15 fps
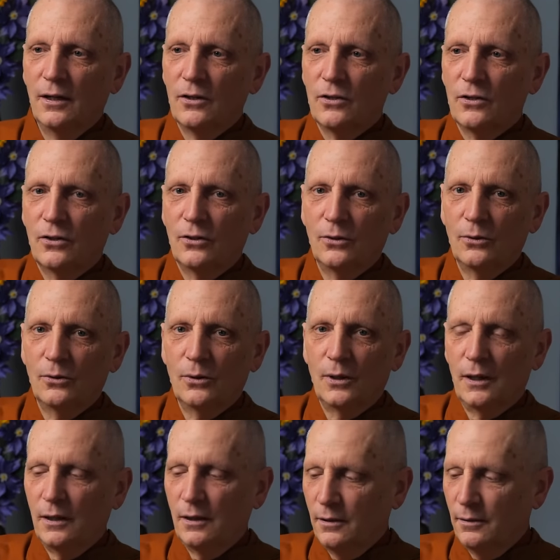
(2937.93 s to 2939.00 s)
So,
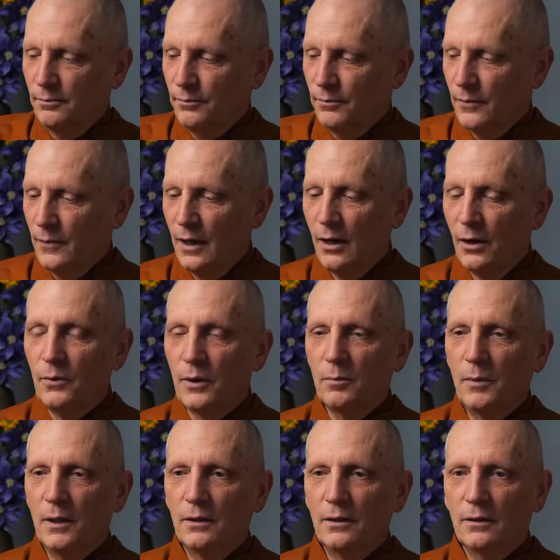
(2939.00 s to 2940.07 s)
uh, yeah, I
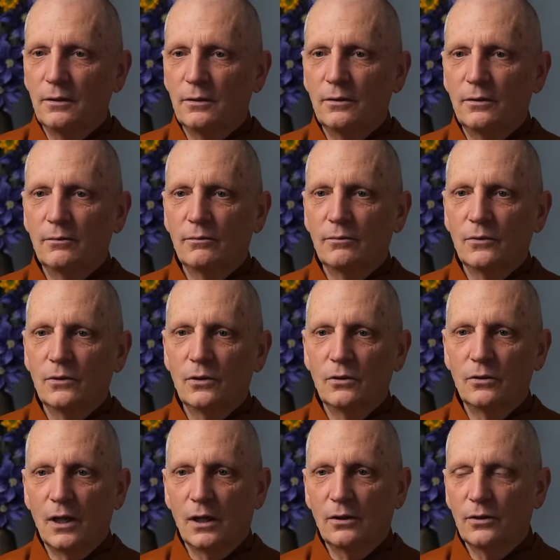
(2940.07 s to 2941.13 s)
recommend that you
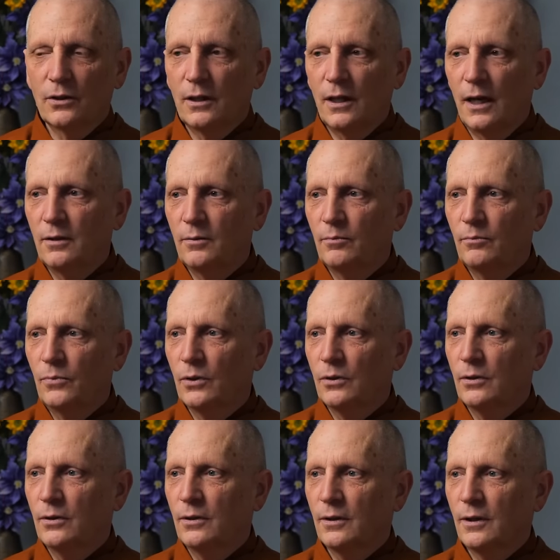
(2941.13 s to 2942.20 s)
take a look at that
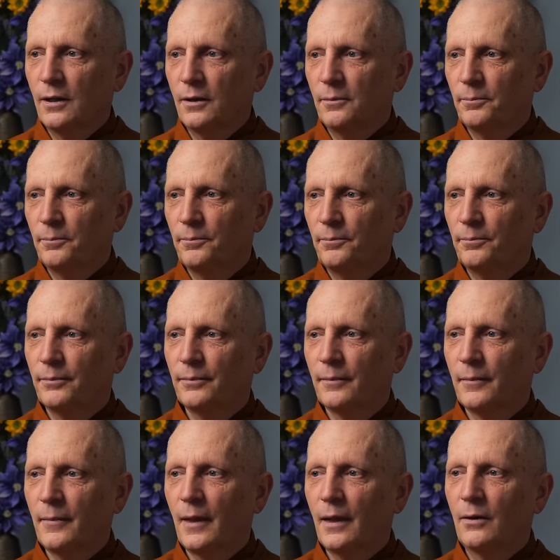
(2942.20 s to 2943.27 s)
book. Yeah.
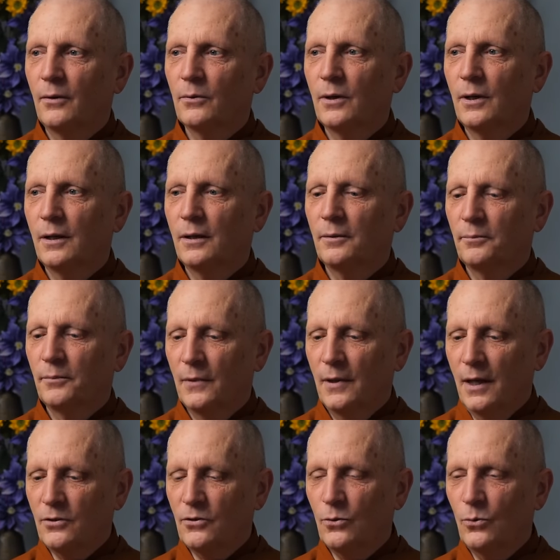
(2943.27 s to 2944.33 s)
Okay.
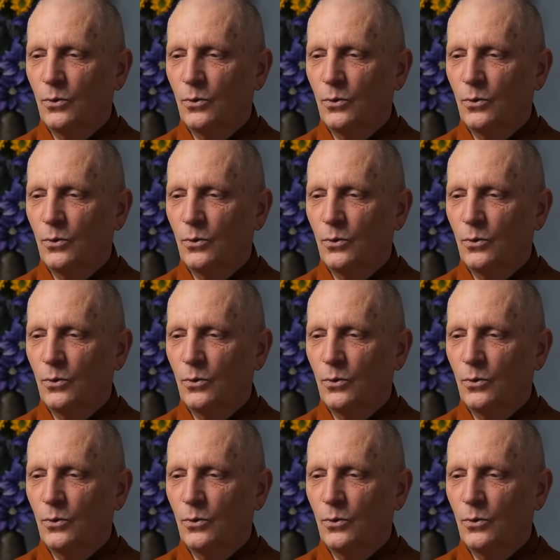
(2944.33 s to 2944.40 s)
Next